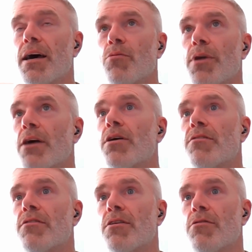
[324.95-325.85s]
without
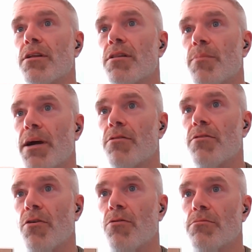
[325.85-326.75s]
considering the
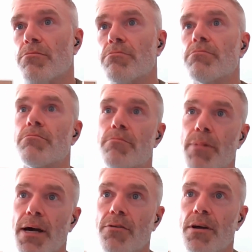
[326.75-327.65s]
parent's own
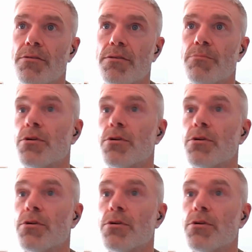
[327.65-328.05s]
background.